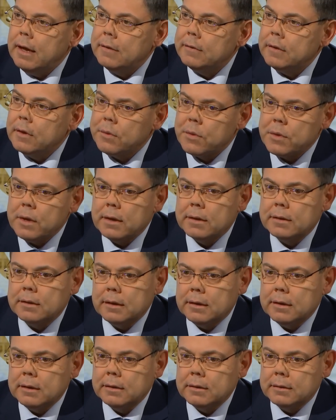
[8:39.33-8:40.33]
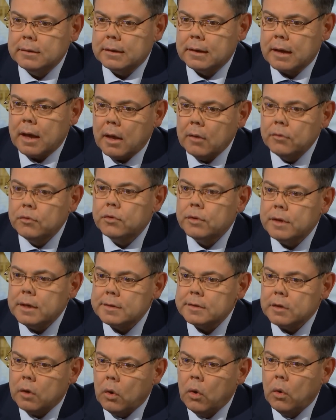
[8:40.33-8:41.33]
And I think the
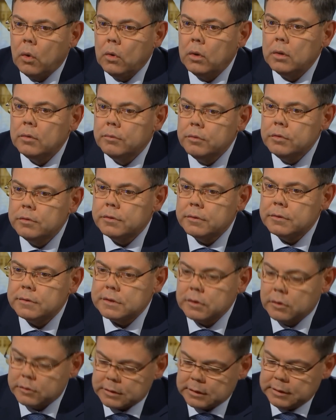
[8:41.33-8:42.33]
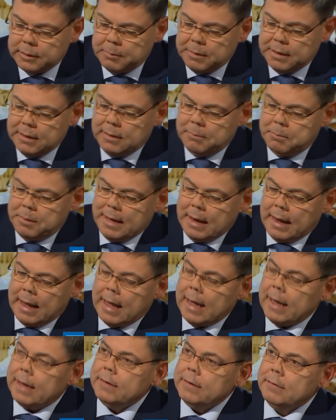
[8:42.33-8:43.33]
country as a whole would certainly be
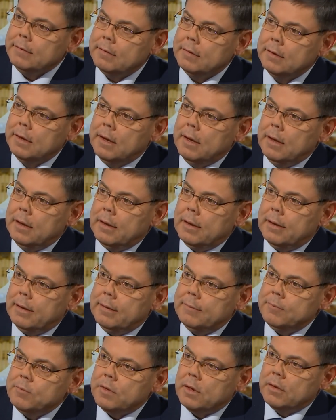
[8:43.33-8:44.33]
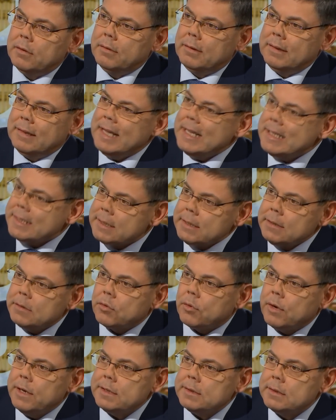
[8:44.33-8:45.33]
behind. Less
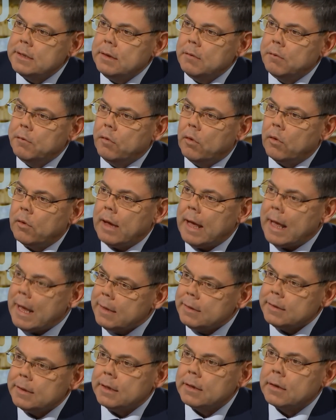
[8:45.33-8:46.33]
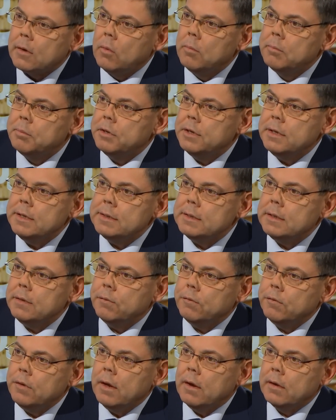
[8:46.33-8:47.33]
interesting for high-tech companies
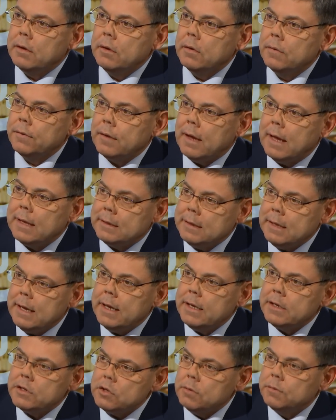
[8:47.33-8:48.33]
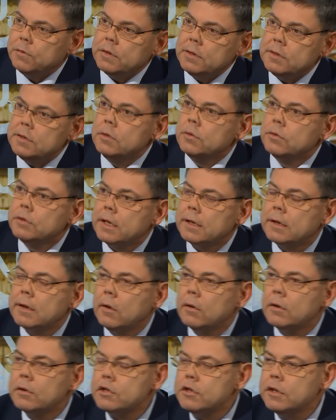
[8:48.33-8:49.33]
if we are not at the edge of this new
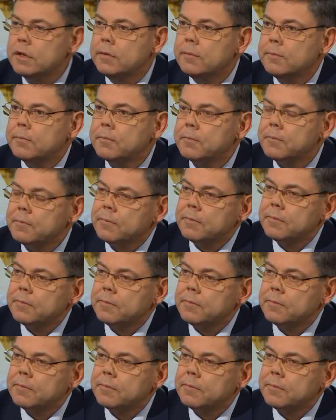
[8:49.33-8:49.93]
technology.